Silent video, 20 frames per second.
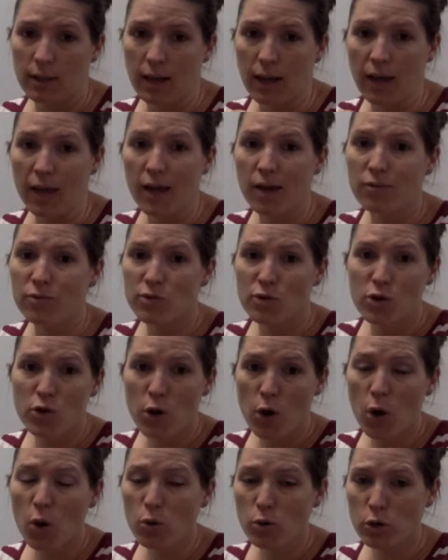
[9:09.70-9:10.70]
I have
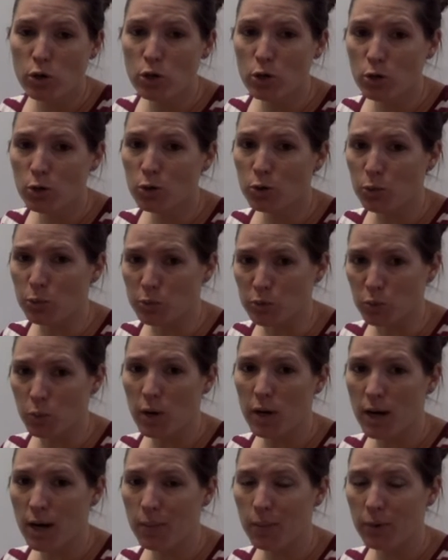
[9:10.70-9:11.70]
no cubes.
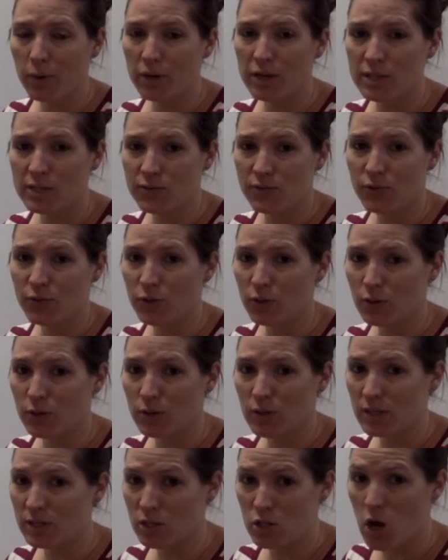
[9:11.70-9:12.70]
What number is
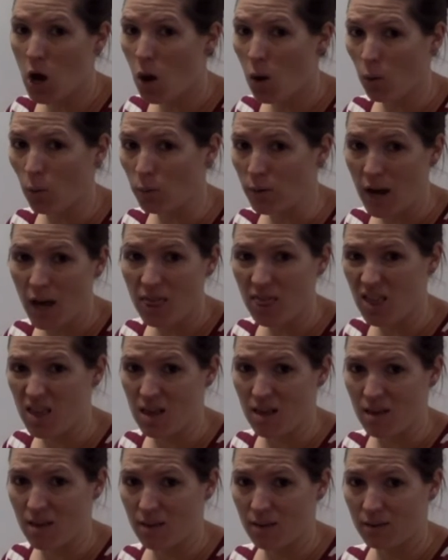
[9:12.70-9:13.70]
no? Nothing.
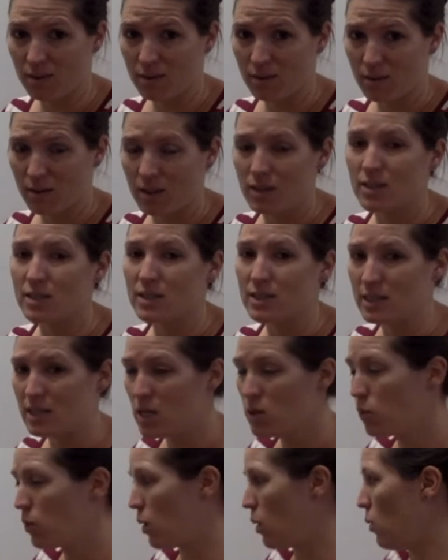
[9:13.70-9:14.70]

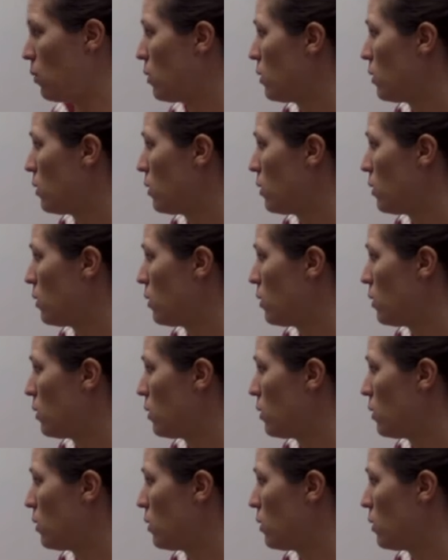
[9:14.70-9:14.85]
0.